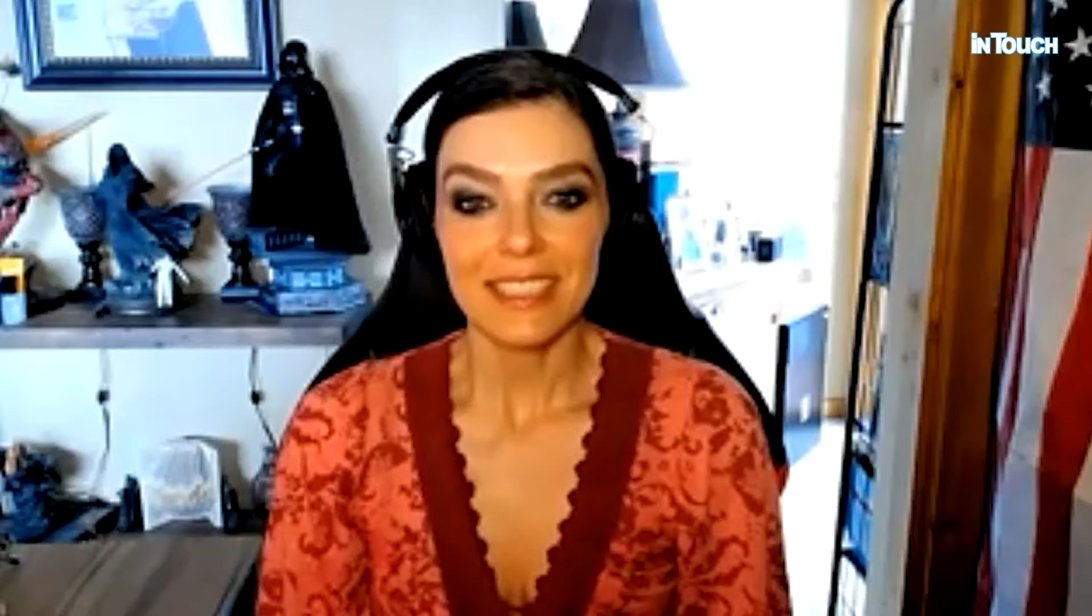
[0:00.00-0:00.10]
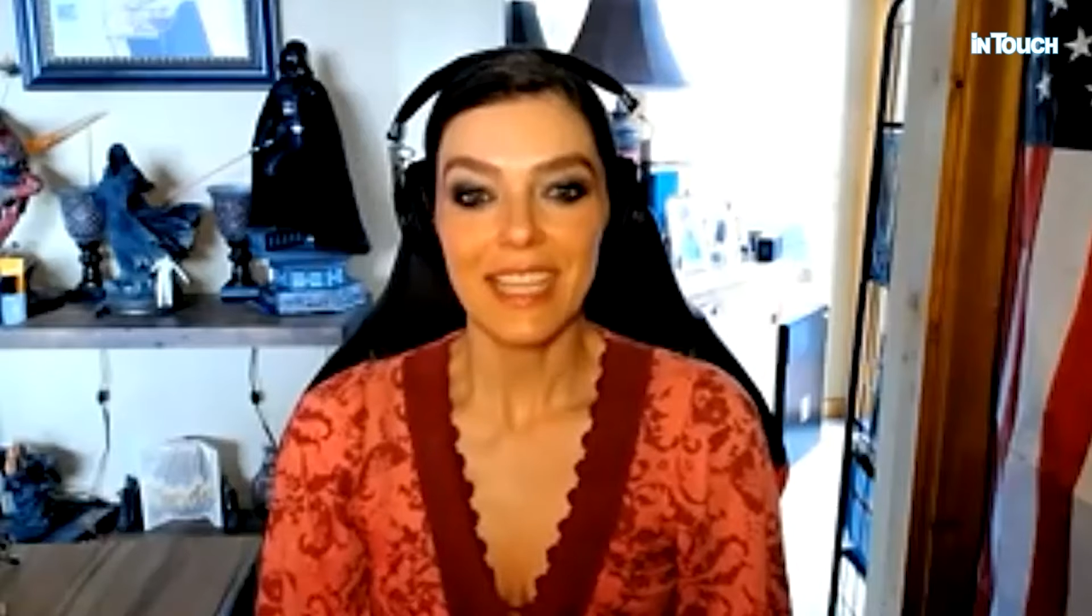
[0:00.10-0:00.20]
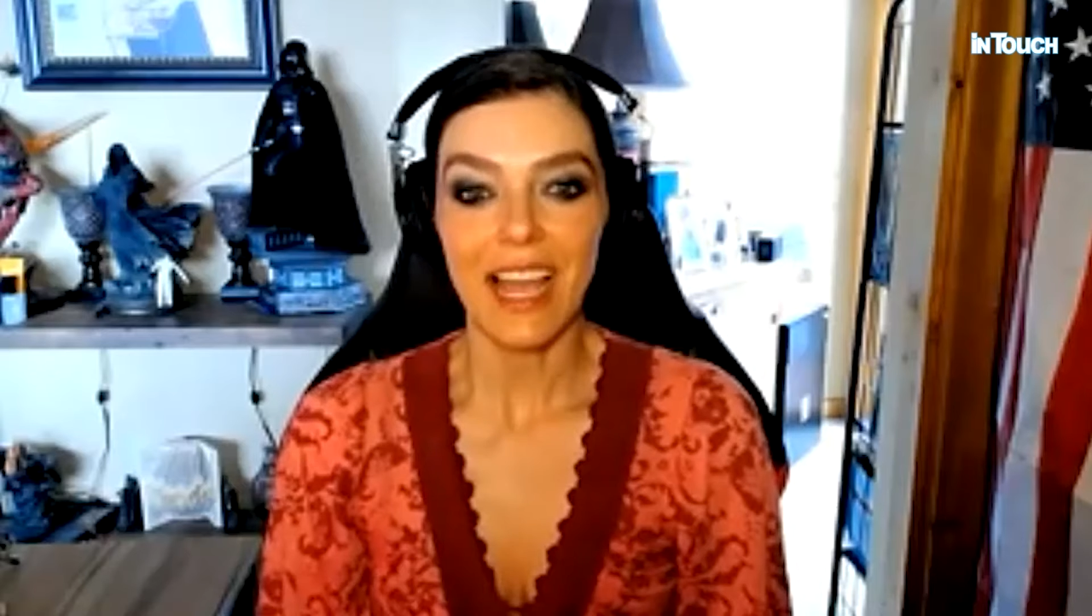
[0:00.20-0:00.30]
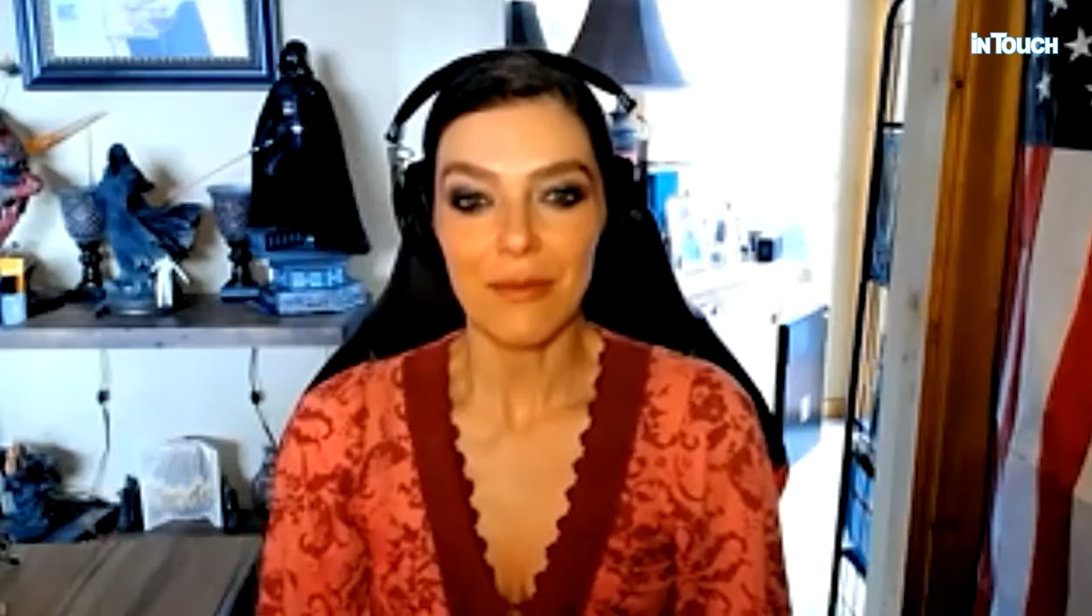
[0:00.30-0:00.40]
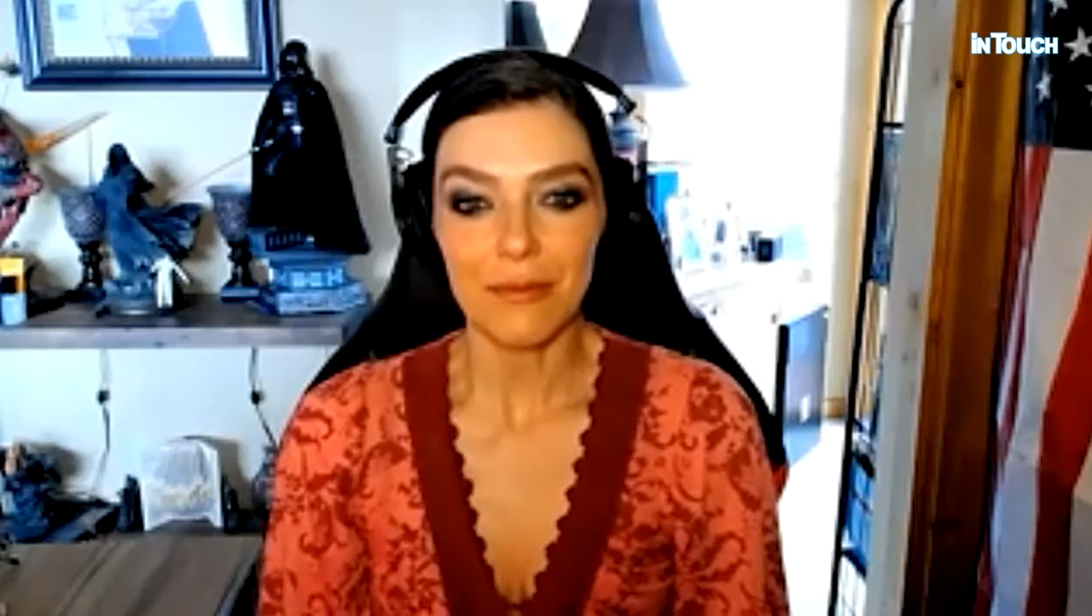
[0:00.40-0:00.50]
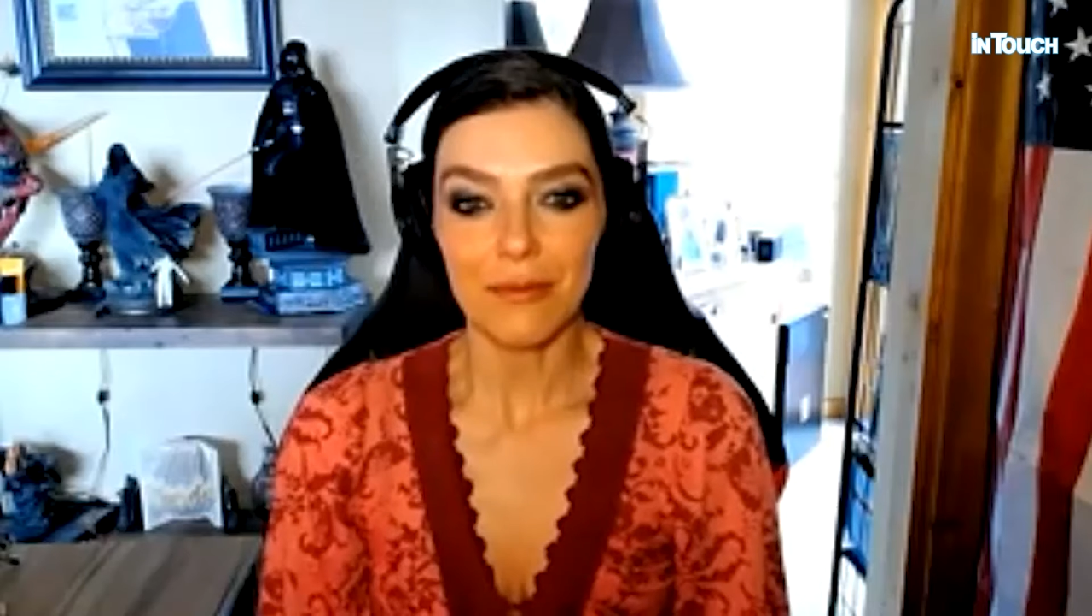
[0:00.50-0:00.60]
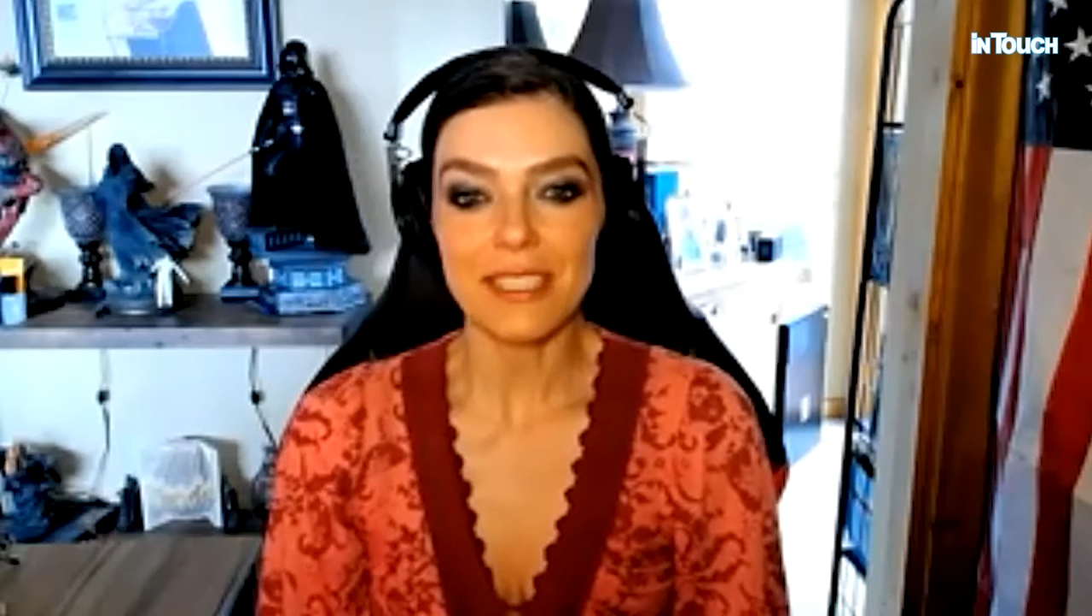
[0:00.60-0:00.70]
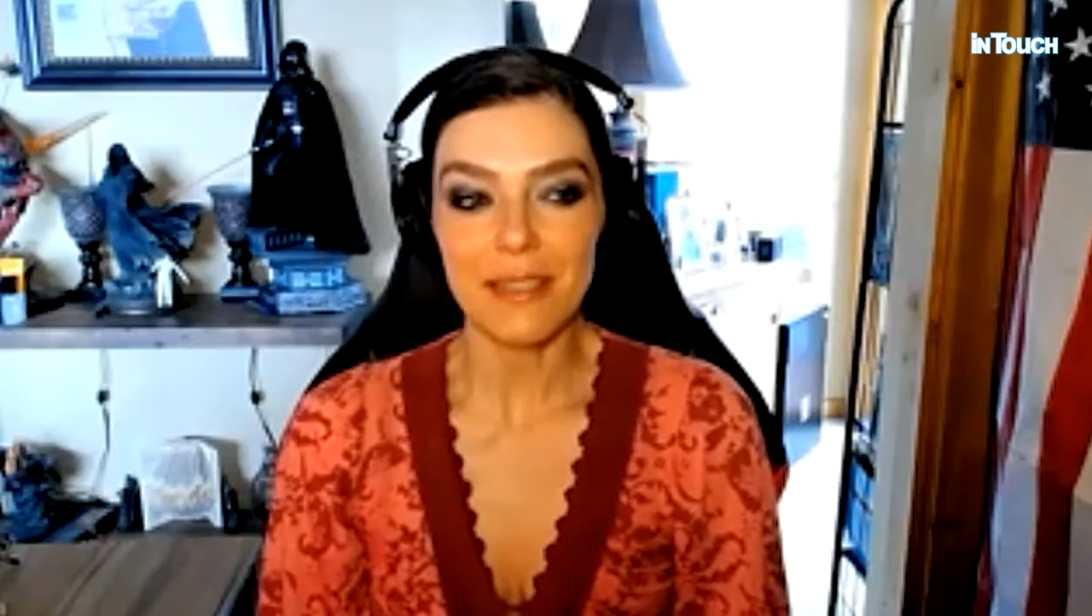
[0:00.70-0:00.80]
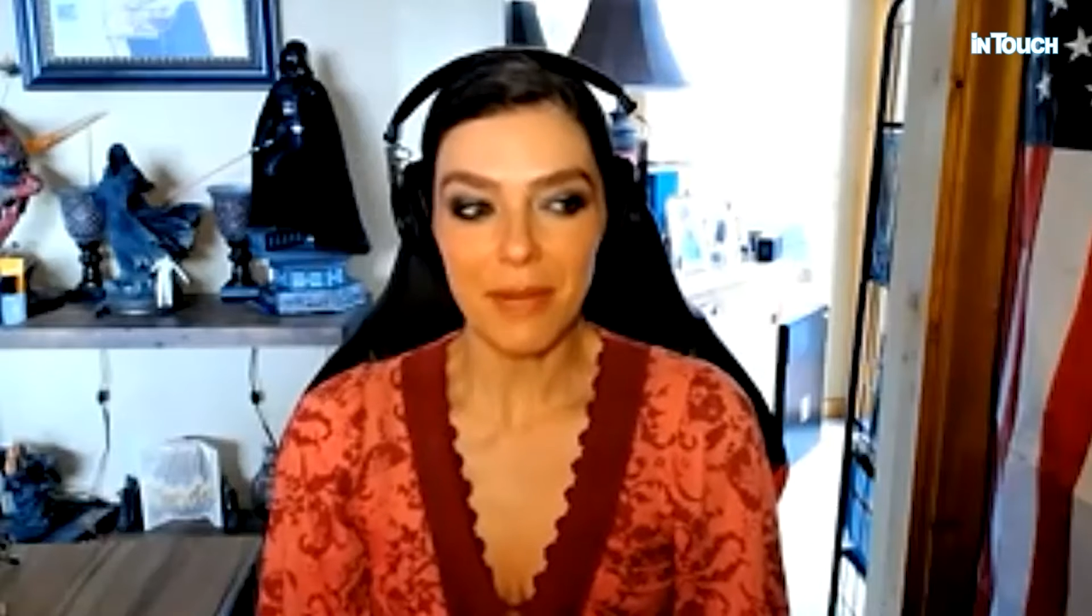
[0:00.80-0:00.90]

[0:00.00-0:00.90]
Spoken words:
Yeah, we did